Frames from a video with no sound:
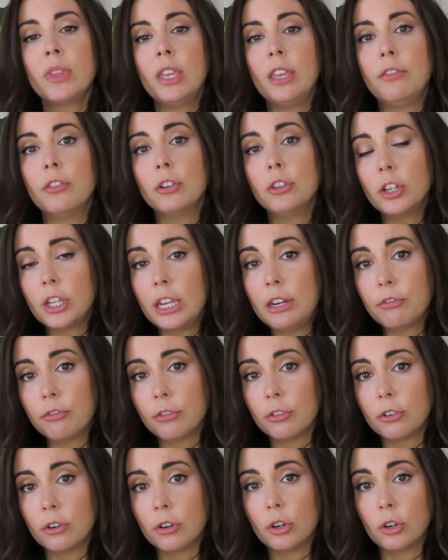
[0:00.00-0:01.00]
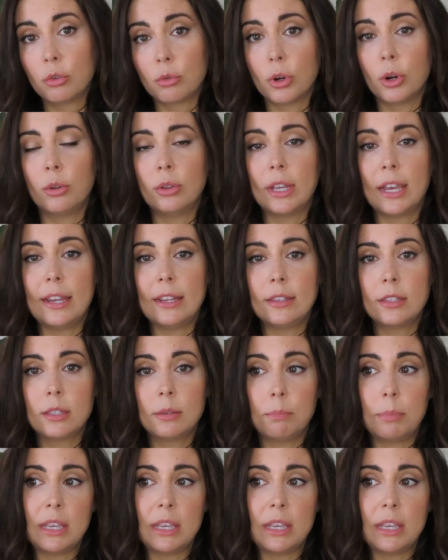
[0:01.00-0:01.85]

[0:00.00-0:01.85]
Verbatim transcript: if you're looking for grow lights,